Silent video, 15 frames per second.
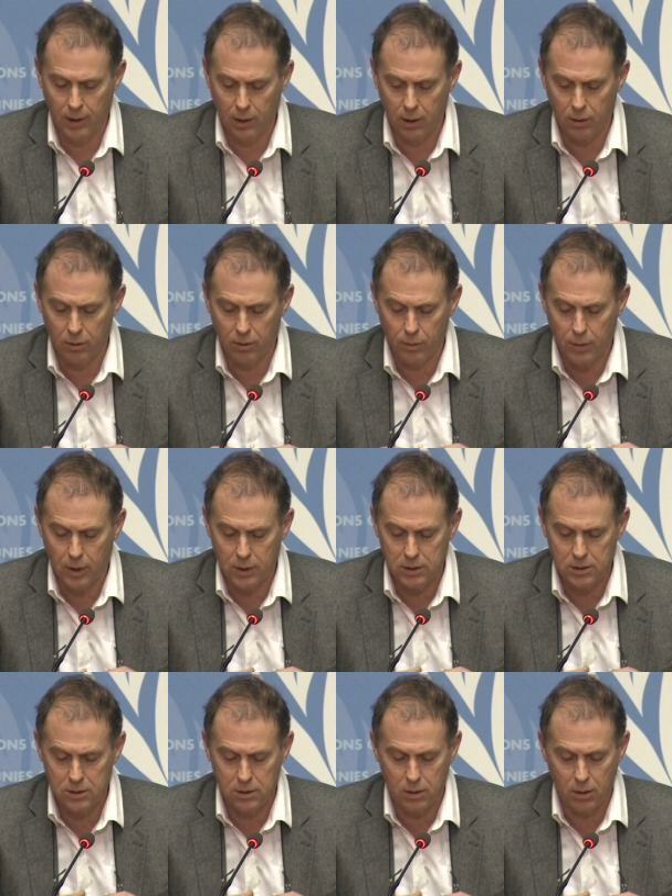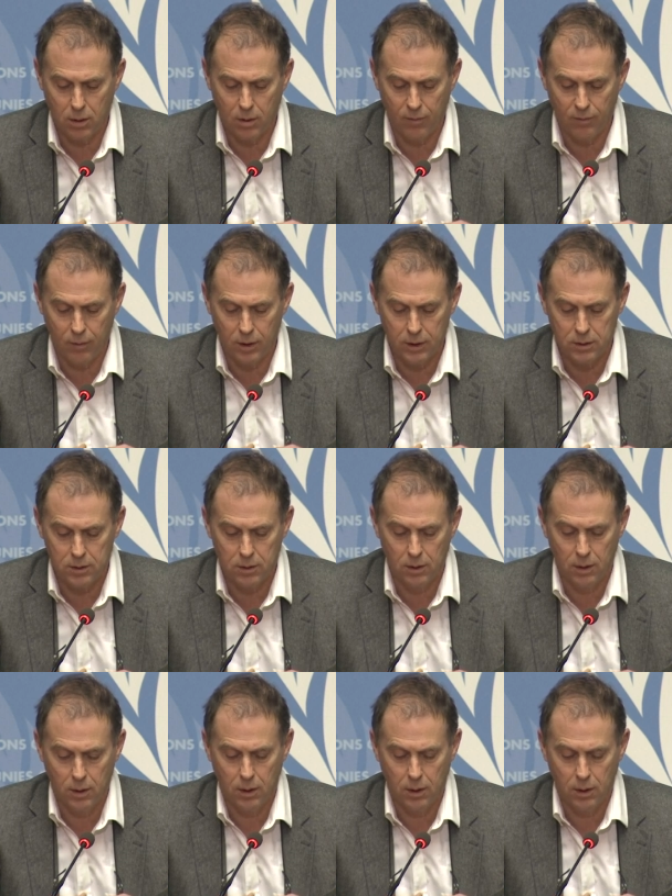failure of the parties to the conflict